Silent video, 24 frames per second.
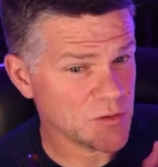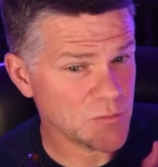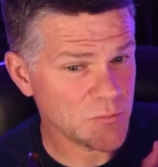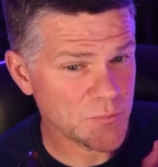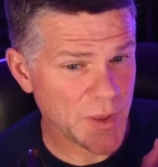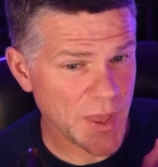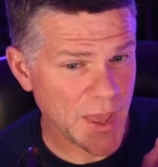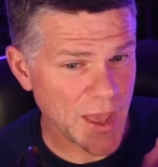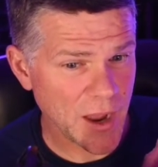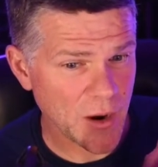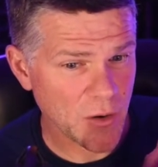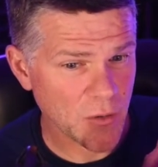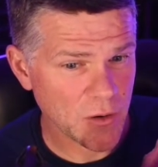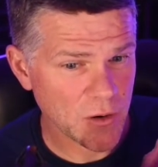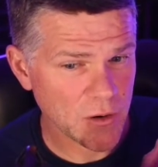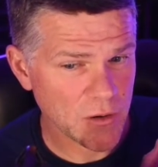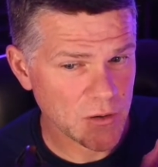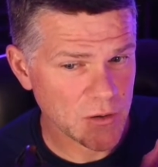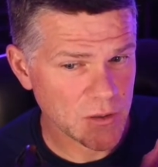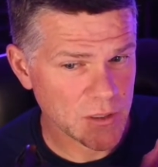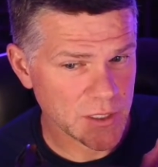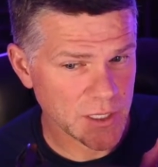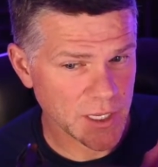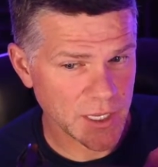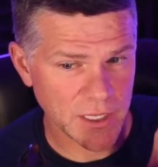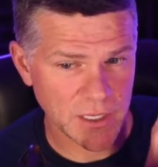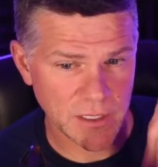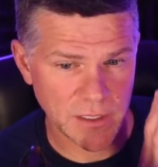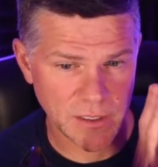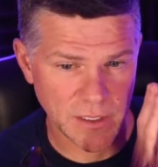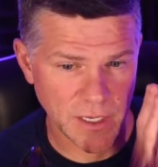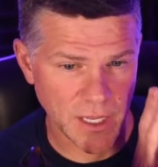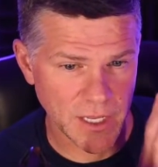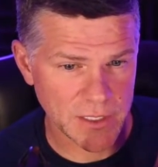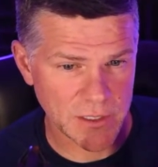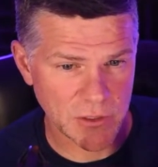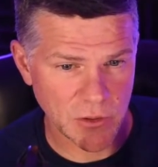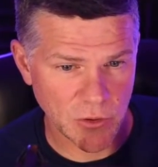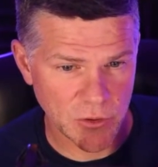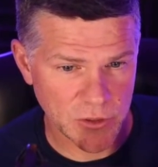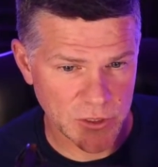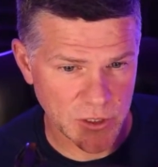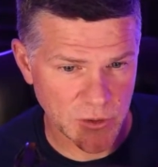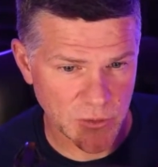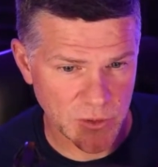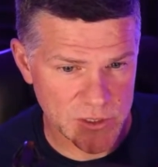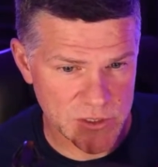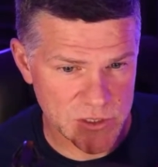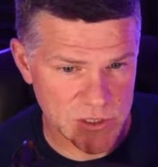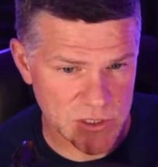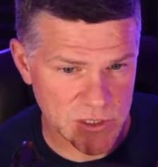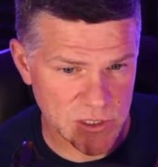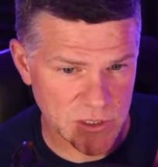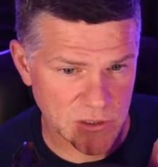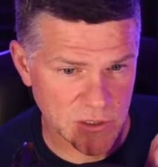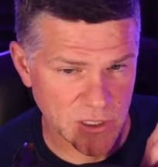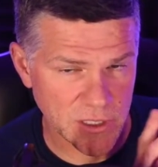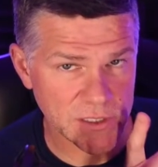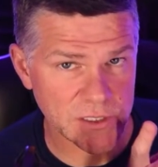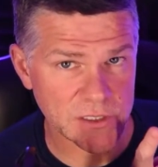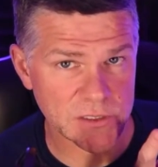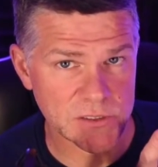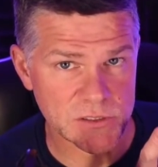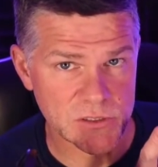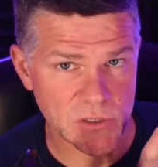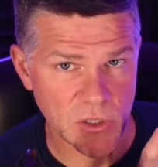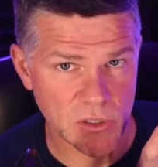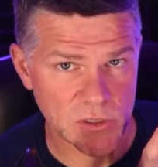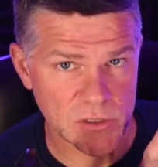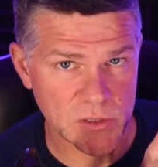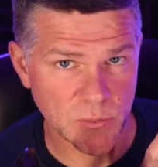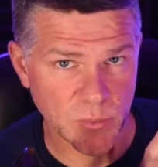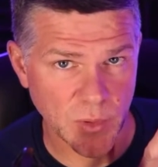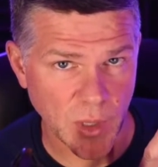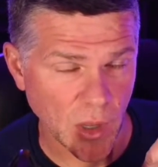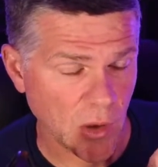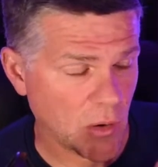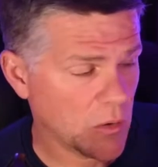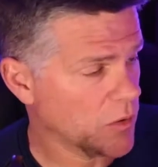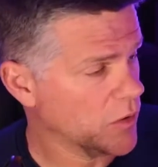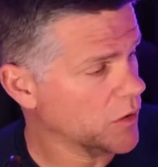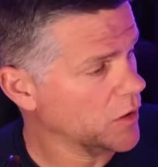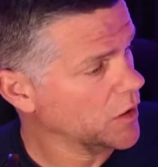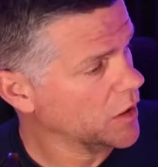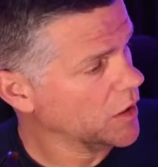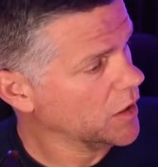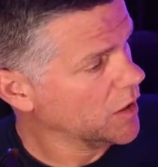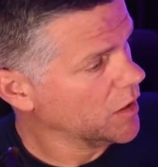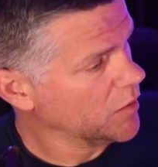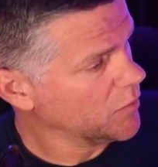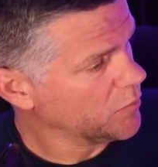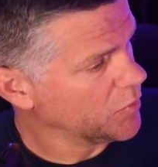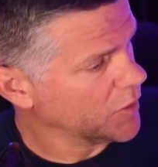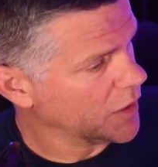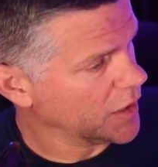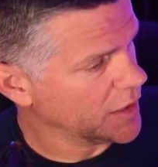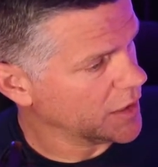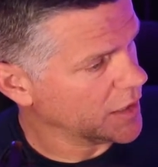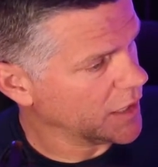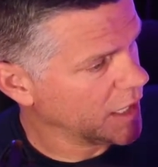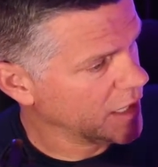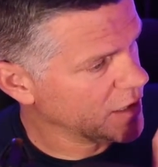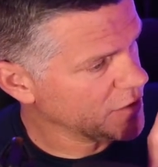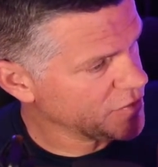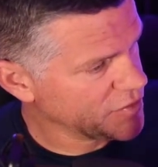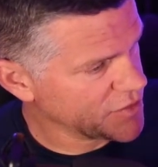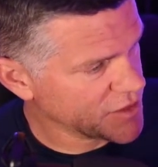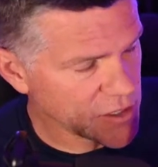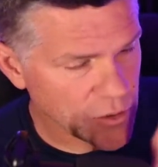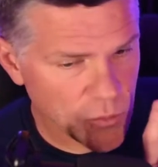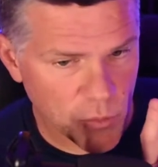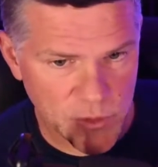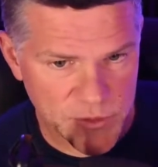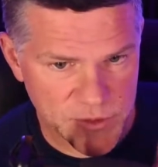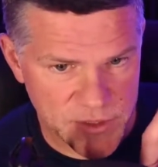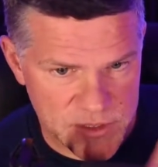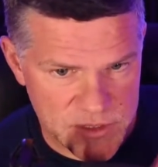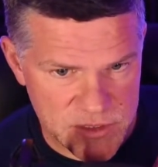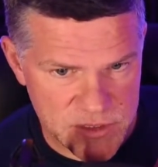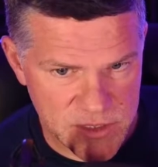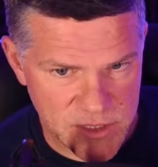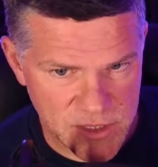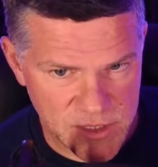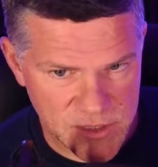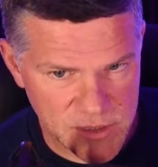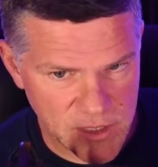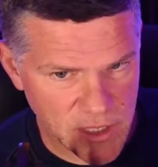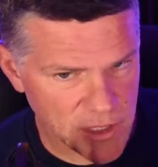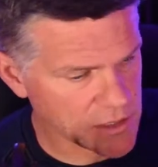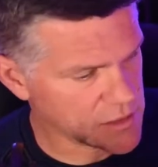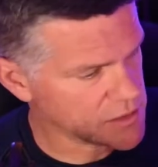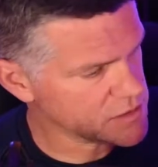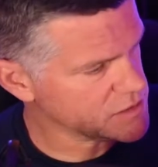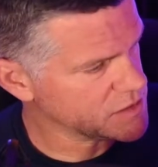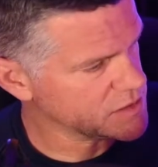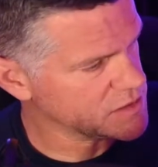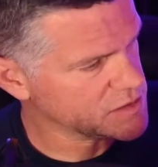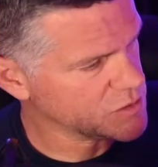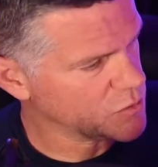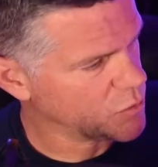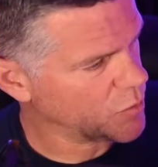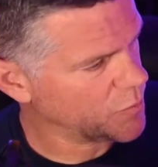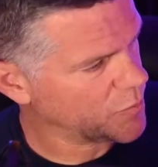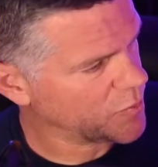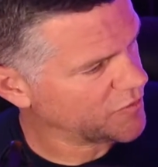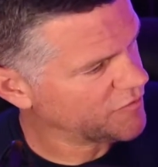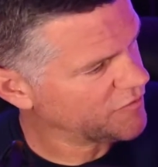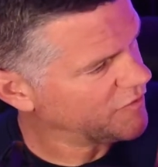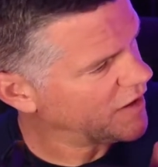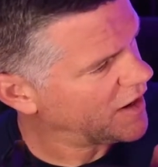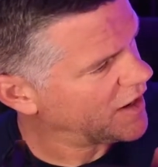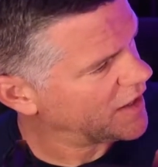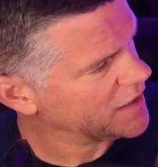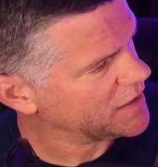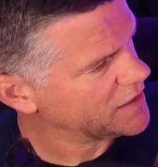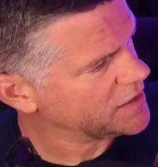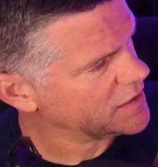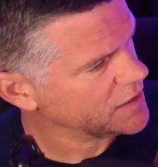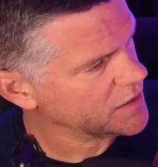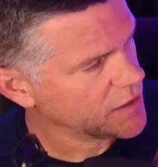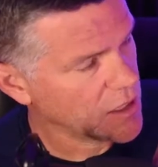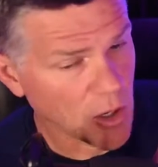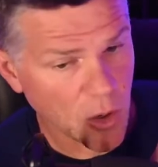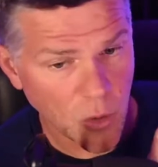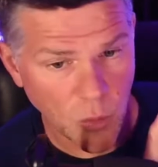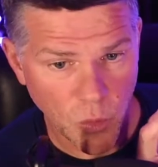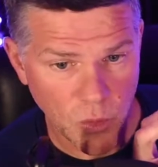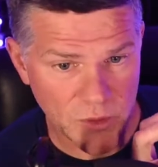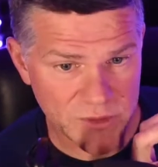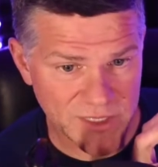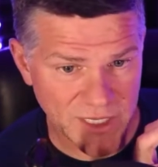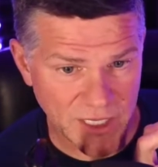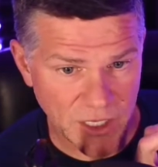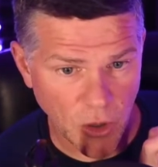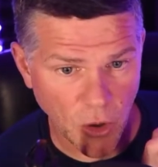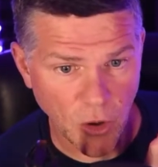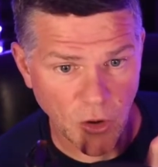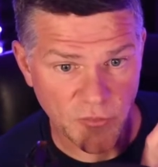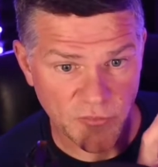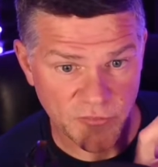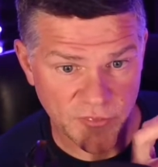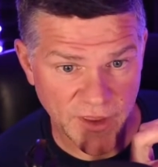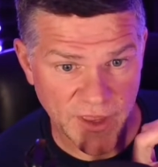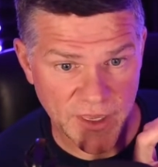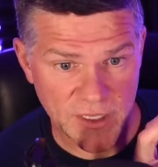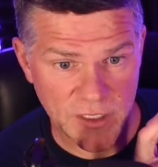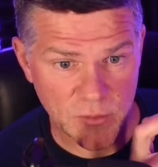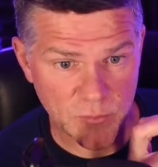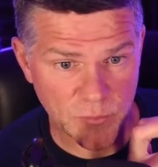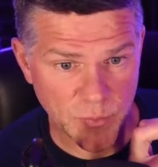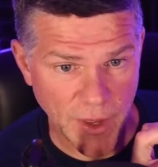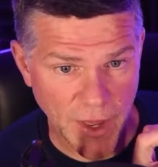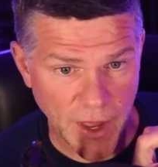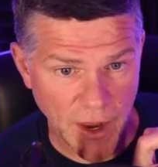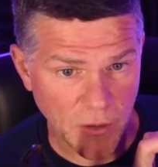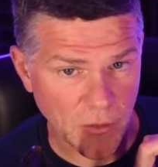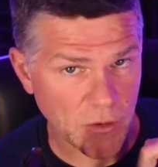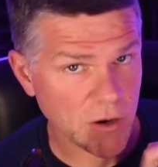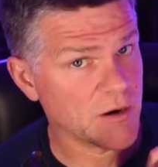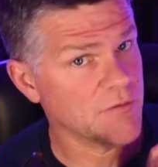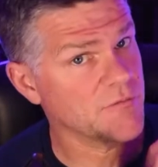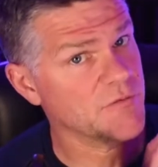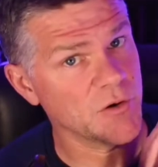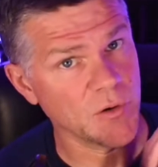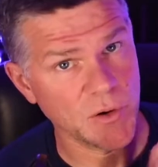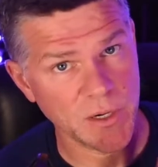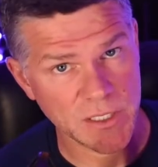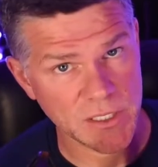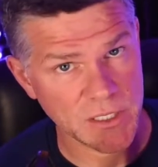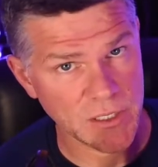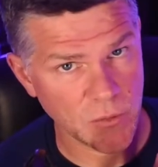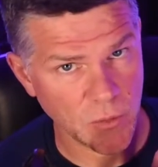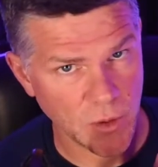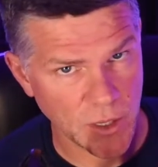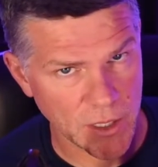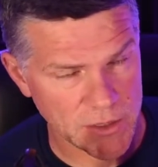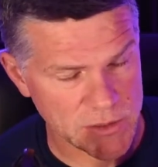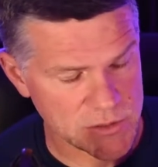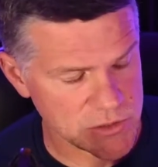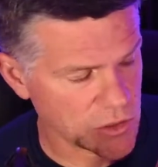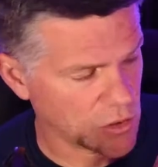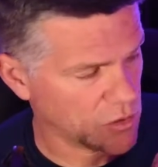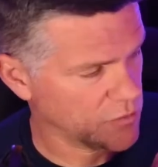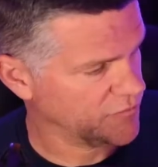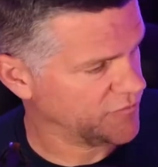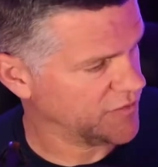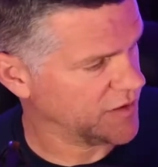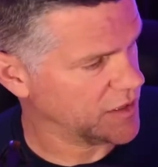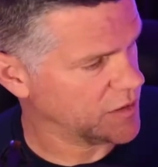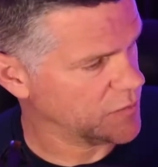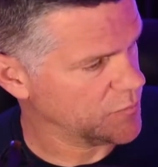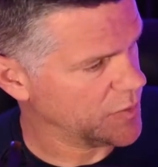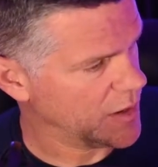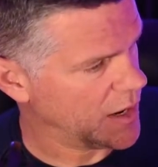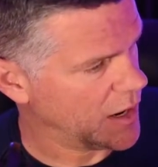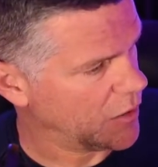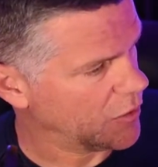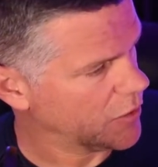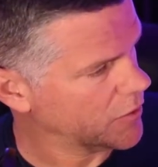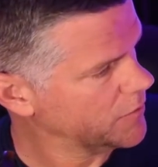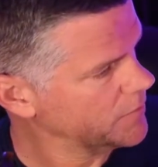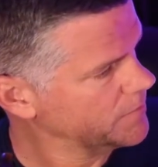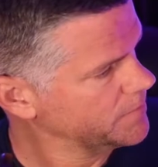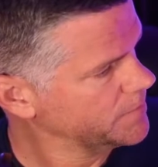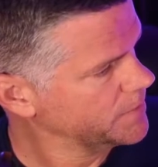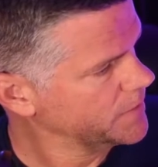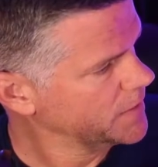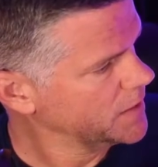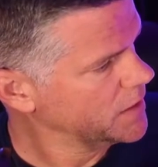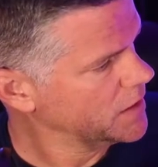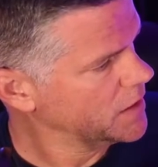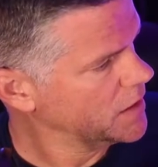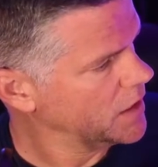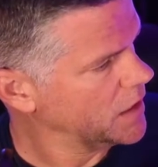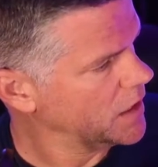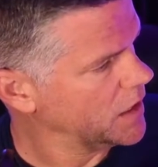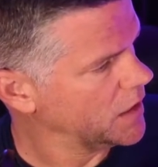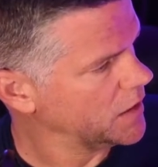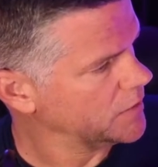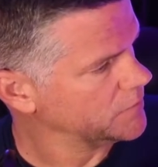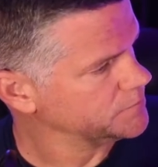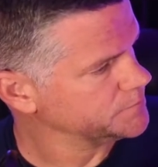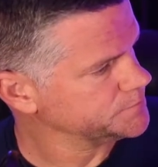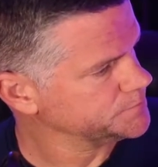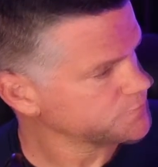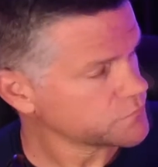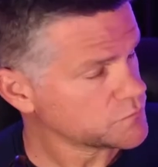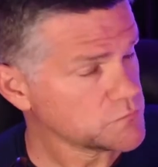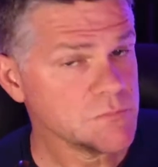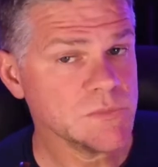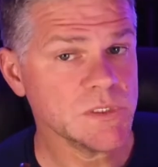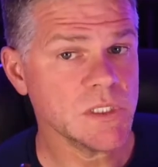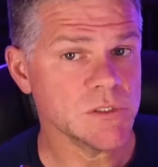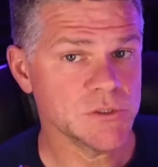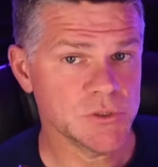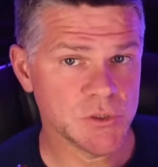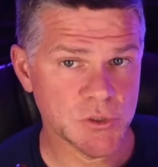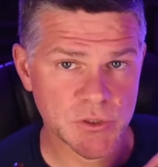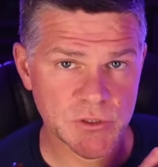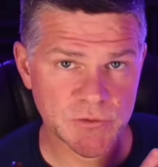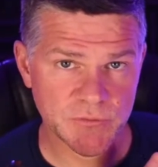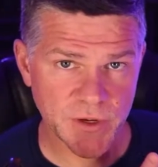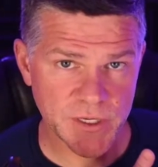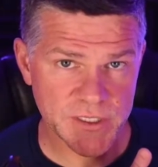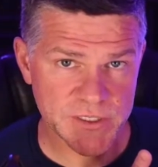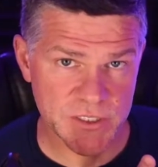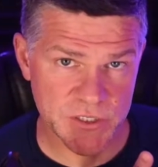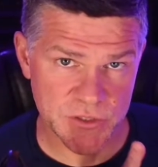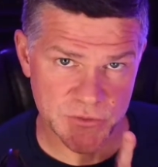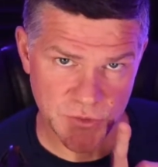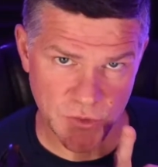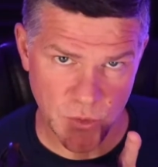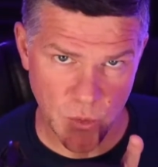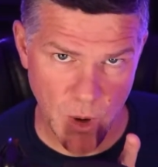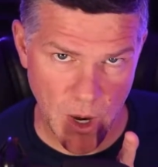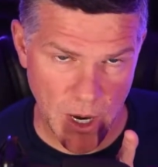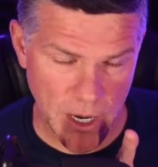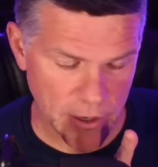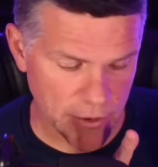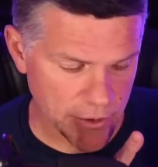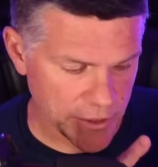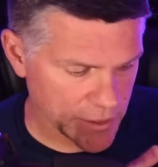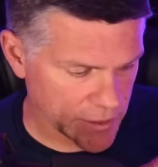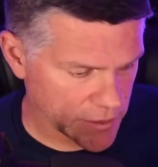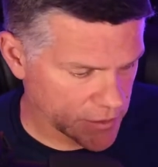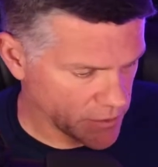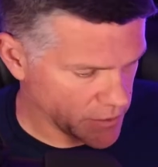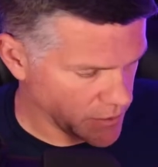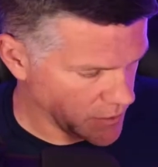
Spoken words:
power. Again, not an audio engineer. I need to talk to Bo. But I think what this thing does is it will provide what they call phantom power. I have no idea why it's called phantom power to devices requiring it.